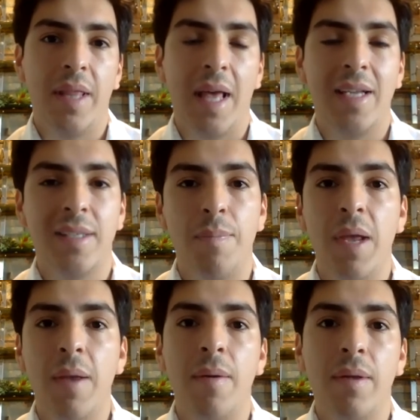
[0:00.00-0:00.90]
that is a
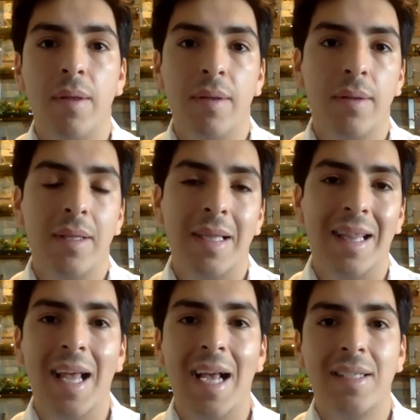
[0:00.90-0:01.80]
bit
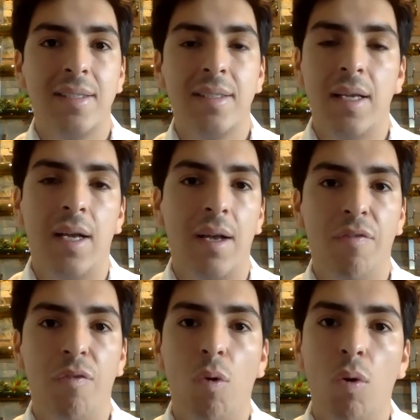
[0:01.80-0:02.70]
less
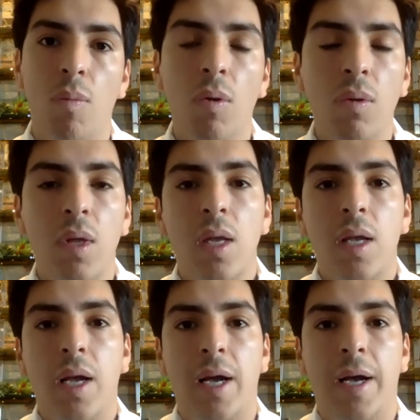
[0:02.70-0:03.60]
uh, formal.
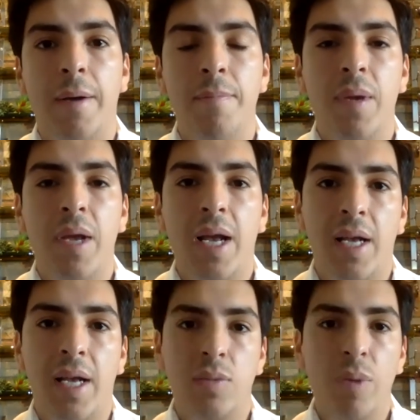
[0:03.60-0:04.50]
Um,
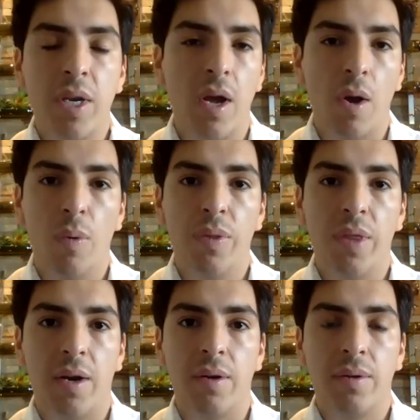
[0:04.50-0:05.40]
as we know,
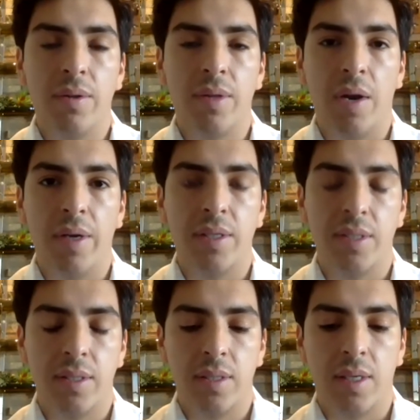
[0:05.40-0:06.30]
there there
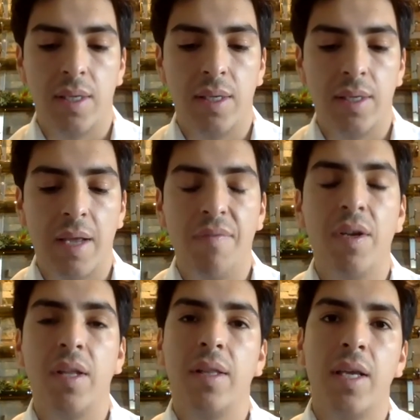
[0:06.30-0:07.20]
is uh,
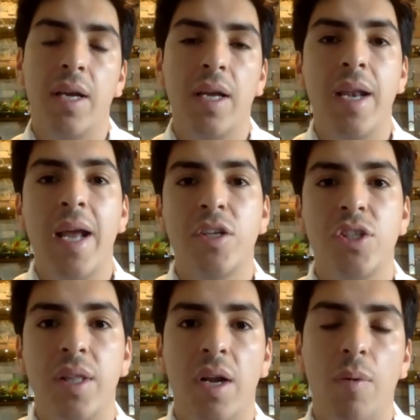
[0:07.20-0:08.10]
definitely a
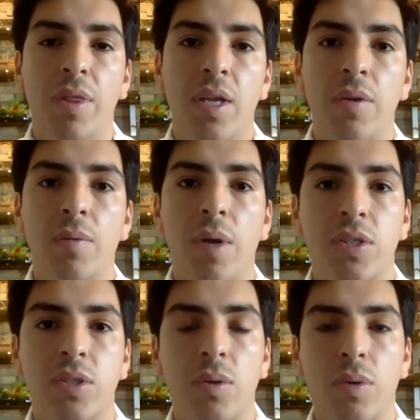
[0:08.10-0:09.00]
connection there with Ian
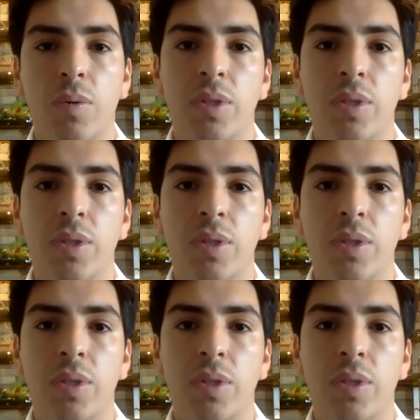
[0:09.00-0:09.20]
Russell, who